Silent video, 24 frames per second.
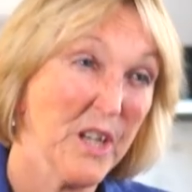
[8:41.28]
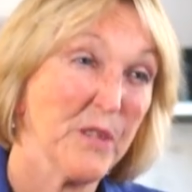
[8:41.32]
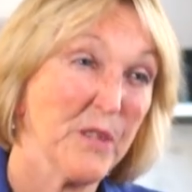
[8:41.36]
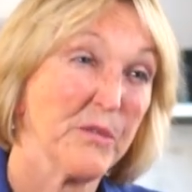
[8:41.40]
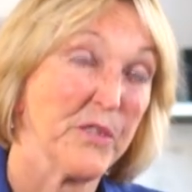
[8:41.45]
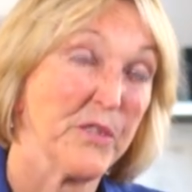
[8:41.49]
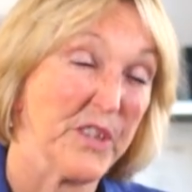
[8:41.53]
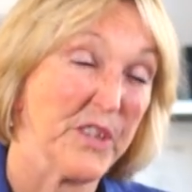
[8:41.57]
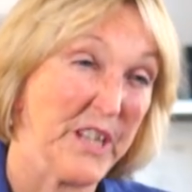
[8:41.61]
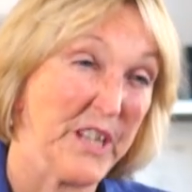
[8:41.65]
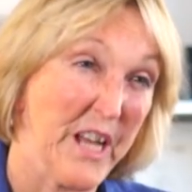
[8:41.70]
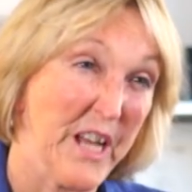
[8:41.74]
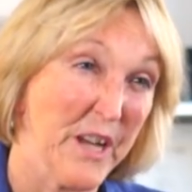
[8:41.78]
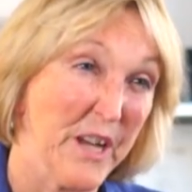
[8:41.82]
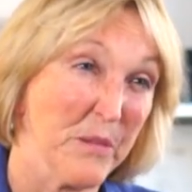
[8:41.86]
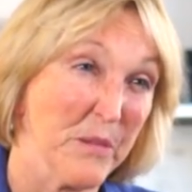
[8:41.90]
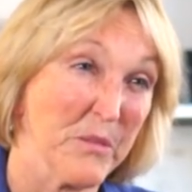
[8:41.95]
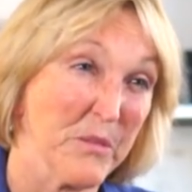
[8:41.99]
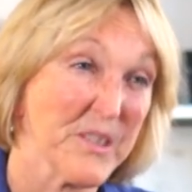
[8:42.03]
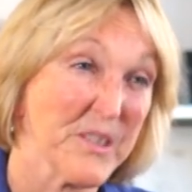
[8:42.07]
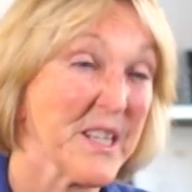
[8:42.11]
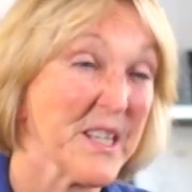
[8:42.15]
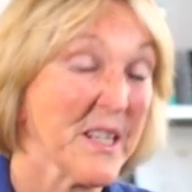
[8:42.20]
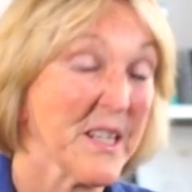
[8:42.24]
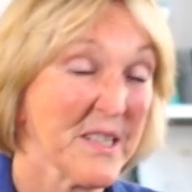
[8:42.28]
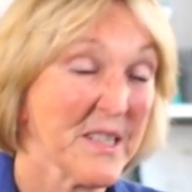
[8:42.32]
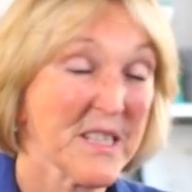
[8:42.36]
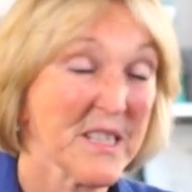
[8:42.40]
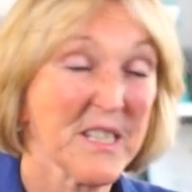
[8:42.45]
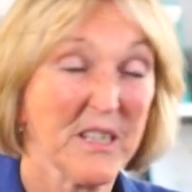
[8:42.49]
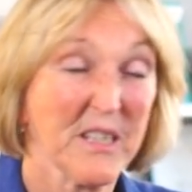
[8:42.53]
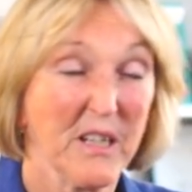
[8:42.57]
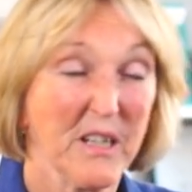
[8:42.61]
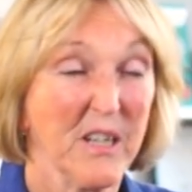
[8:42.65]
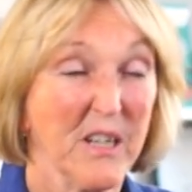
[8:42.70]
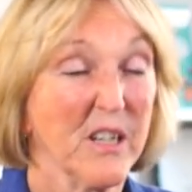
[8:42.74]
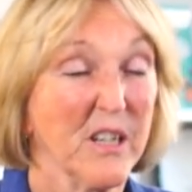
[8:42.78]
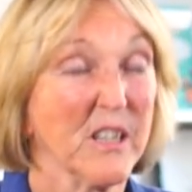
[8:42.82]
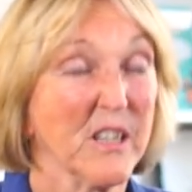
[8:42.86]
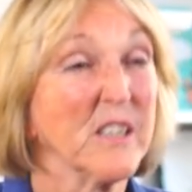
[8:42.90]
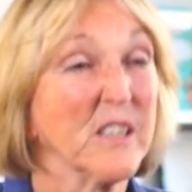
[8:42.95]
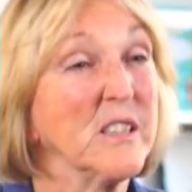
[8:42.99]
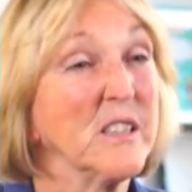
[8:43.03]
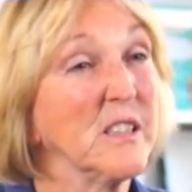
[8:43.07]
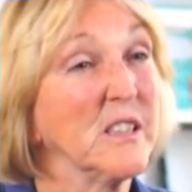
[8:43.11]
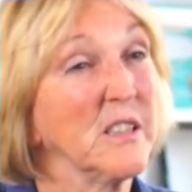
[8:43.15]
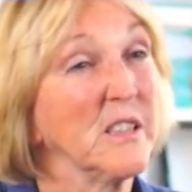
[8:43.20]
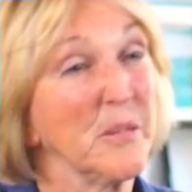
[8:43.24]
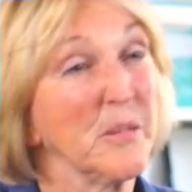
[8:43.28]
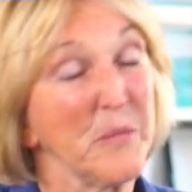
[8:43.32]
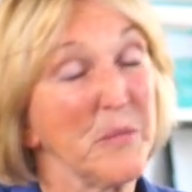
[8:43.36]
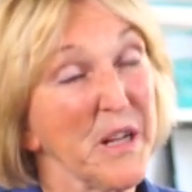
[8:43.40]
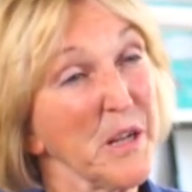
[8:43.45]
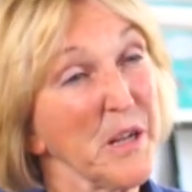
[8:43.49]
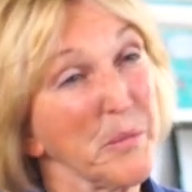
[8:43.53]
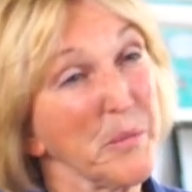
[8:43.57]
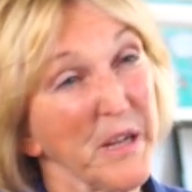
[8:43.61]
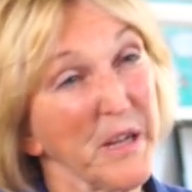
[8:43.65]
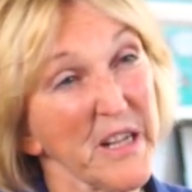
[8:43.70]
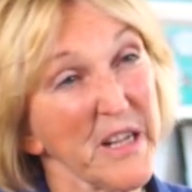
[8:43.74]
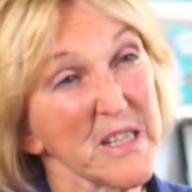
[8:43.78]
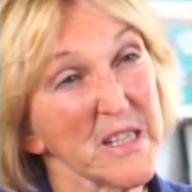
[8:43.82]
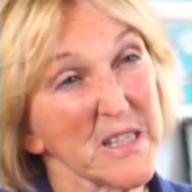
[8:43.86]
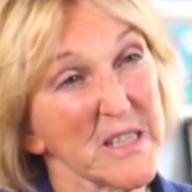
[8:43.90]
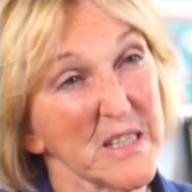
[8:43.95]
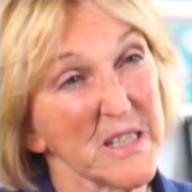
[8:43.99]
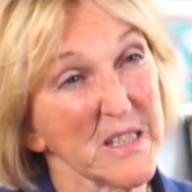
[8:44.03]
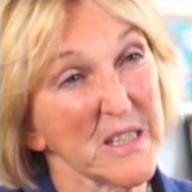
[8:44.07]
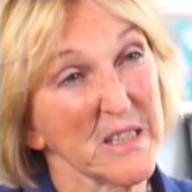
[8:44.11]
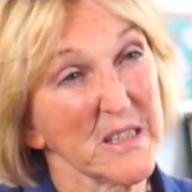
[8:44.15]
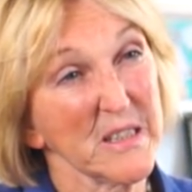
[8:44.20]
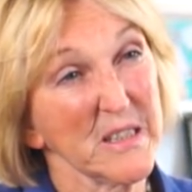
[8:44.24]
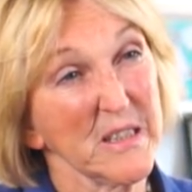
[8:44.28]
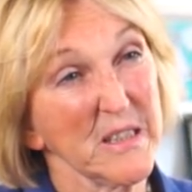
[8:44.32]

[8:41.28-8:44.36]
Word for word: for the animals, and still are in many places.